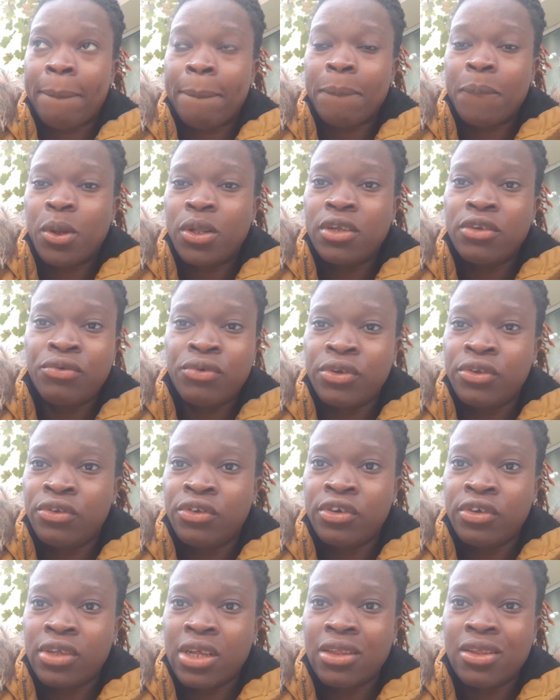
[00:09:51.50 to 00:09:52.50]
But it was
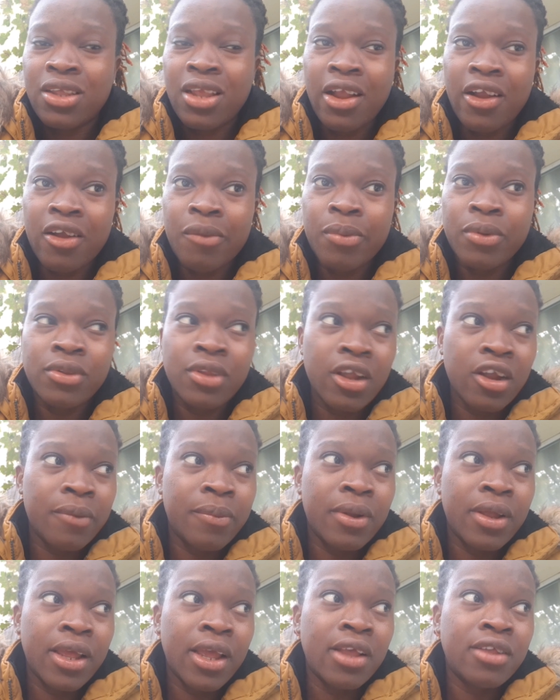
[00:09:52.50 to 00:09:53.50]
just a terrible,
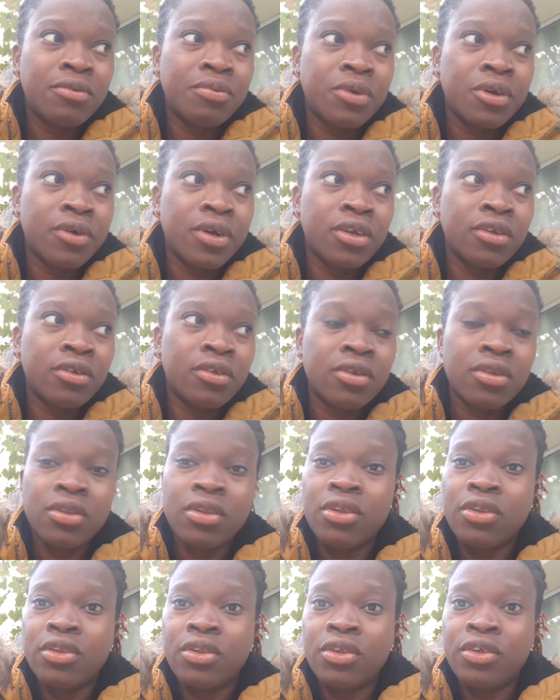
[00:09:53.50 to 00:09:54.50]
terrible experience.
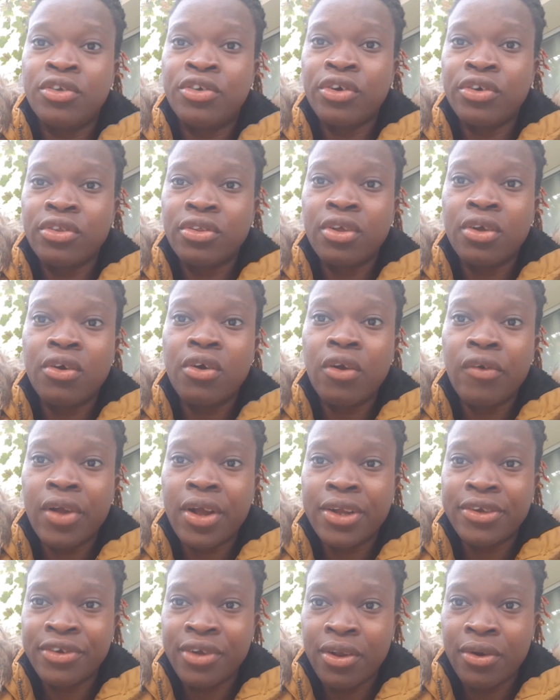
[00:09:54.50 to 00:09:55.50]
Just the
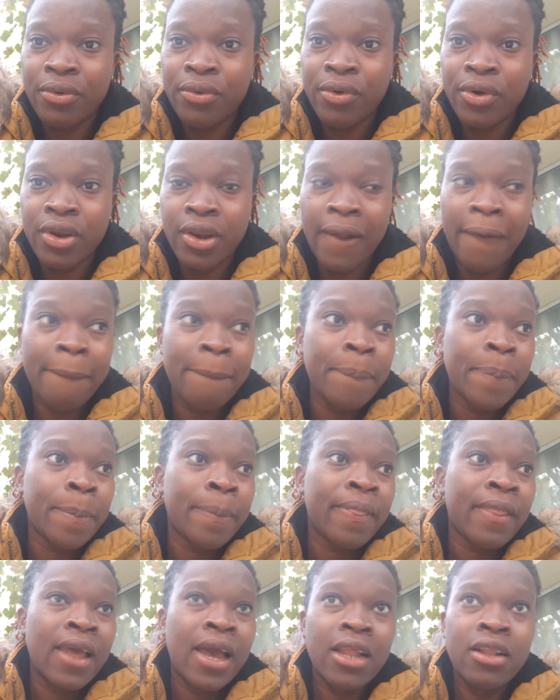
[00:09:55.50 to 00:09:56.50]
garage alone
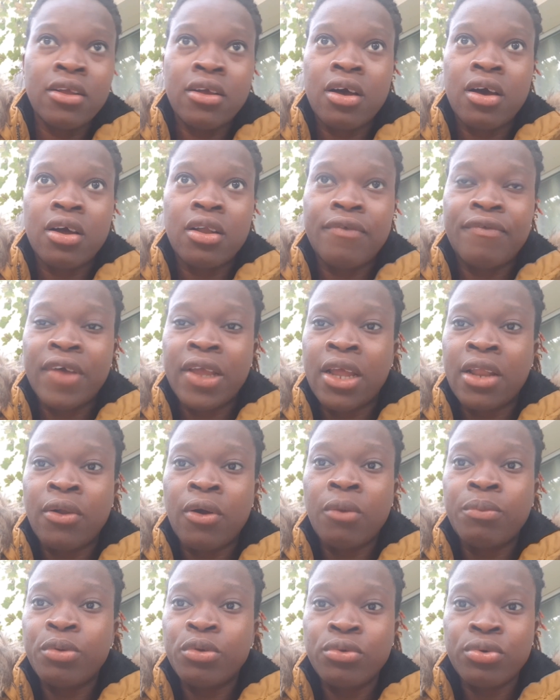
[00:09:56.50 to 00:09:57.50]
had caught fire, and
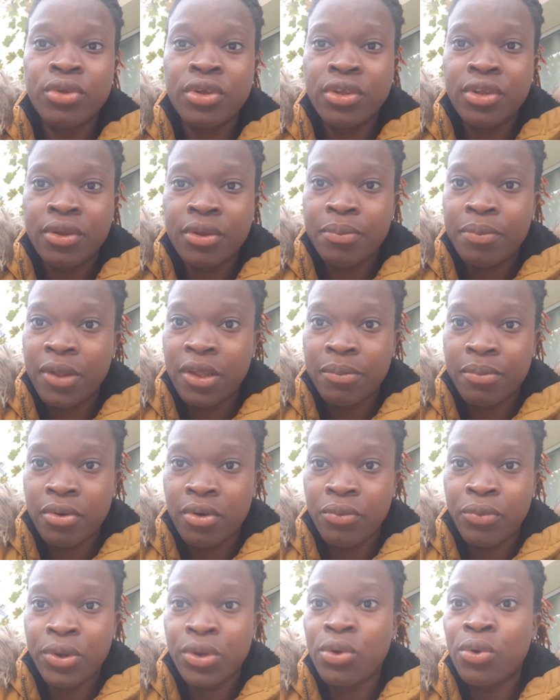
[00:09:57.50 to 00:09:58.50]
up to today, dear
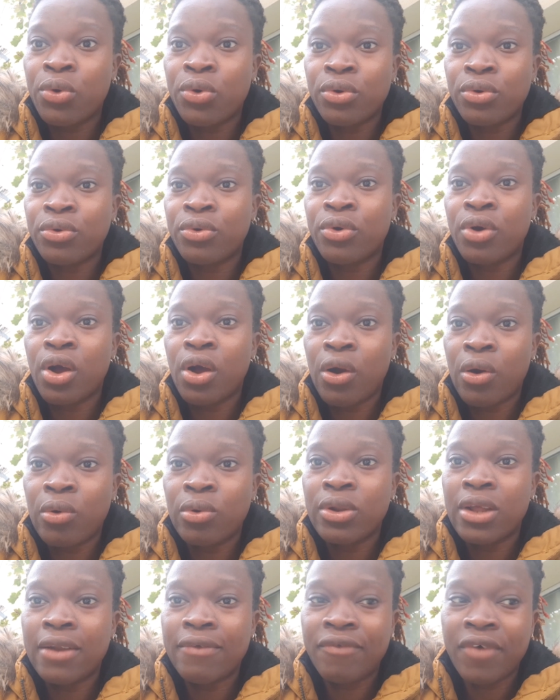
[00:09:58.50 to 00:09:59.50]
people, we don't know how
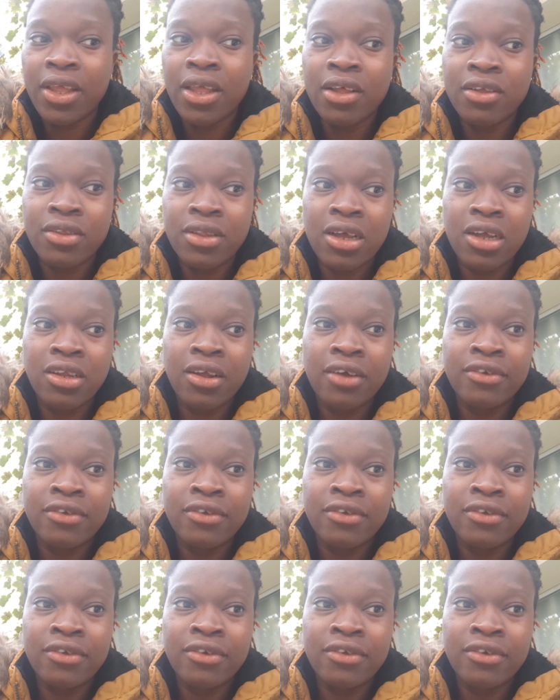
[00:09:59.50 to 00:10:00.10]
that fire started.